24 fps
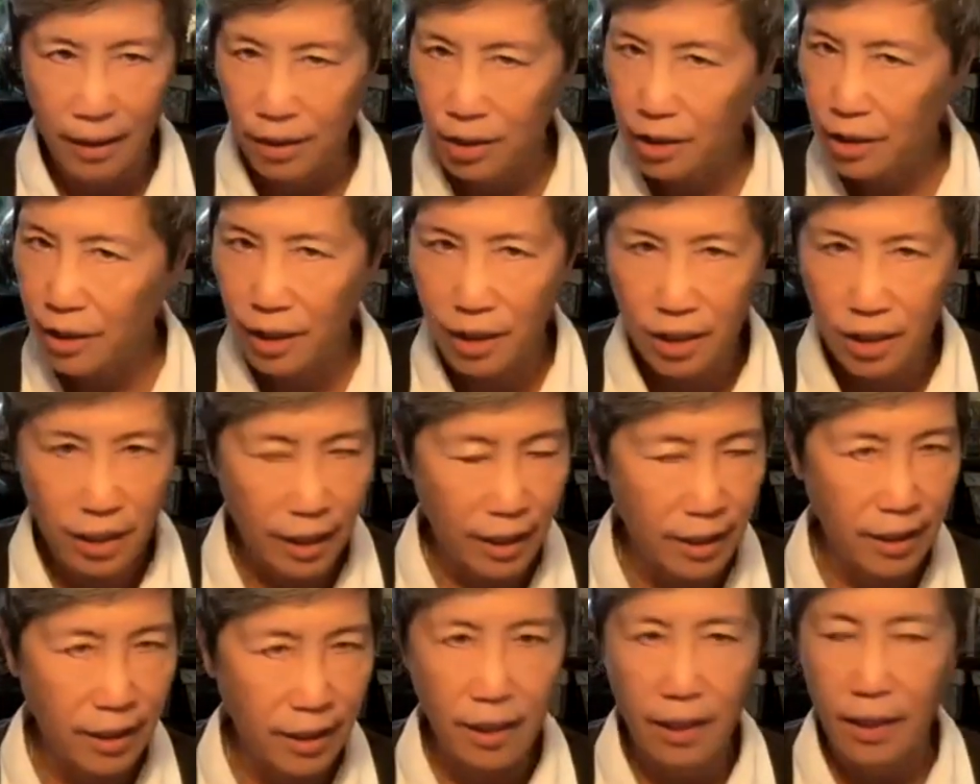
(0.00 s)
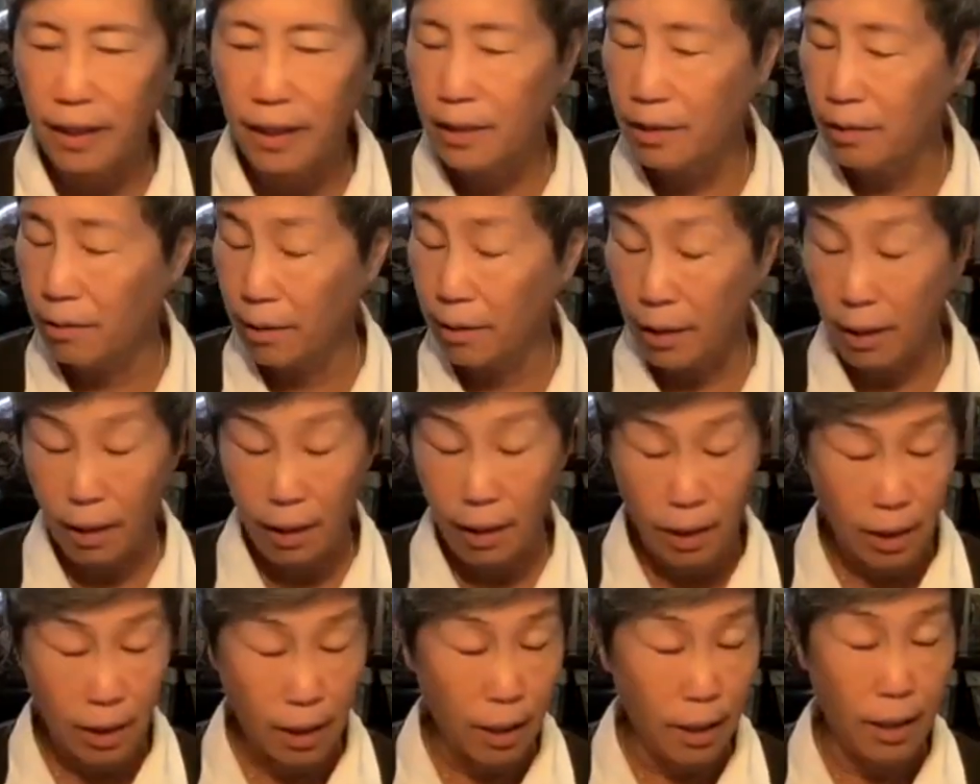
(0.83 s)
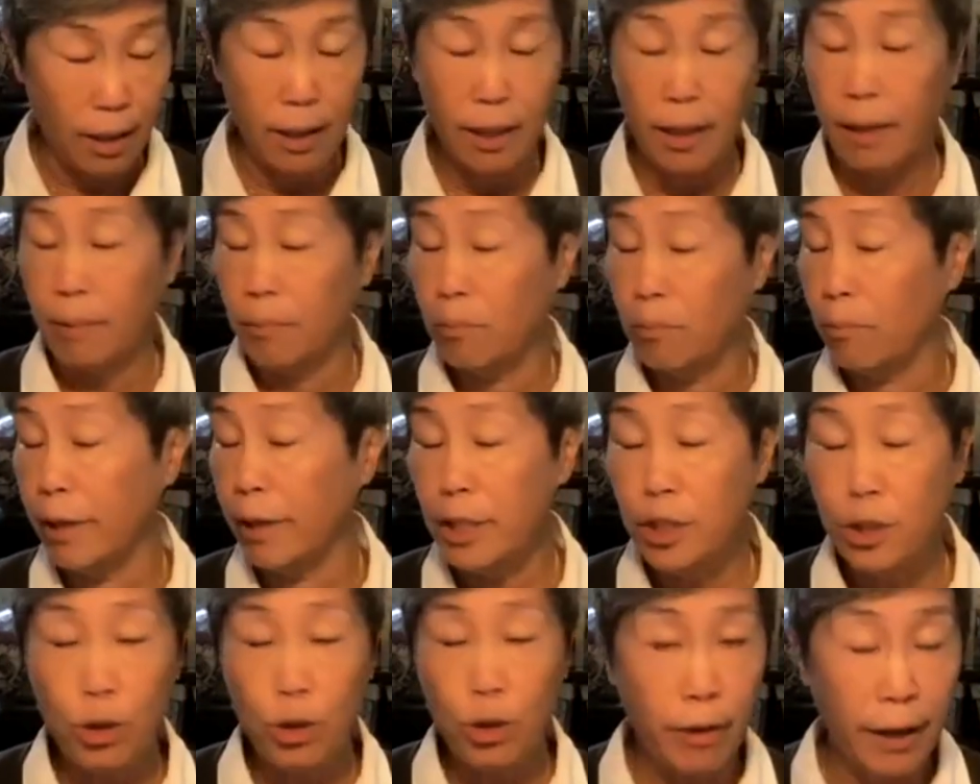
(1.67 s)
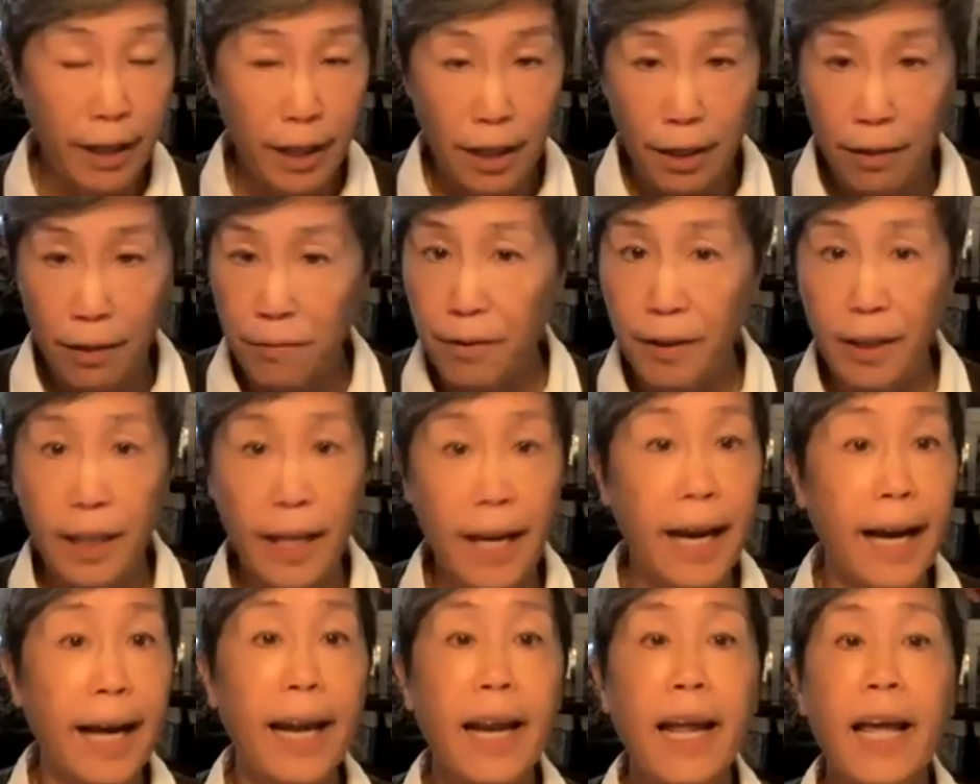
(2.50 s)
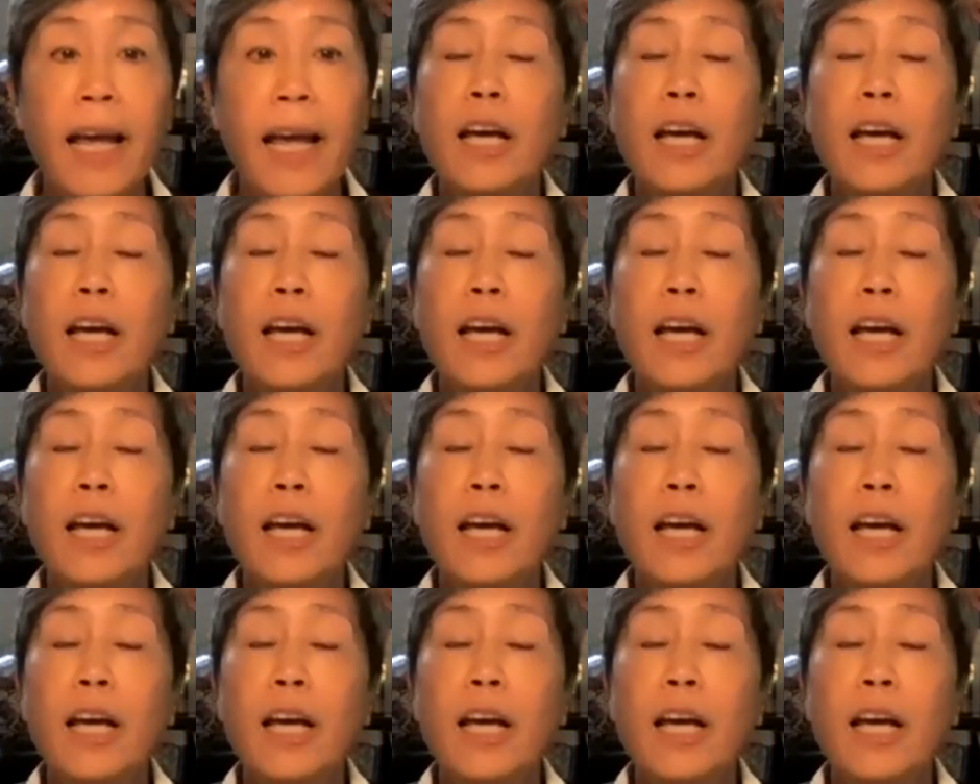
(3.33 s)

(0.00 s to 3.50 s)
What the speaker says: Chitty chatty and I don't get along. I'm way too cranky for that.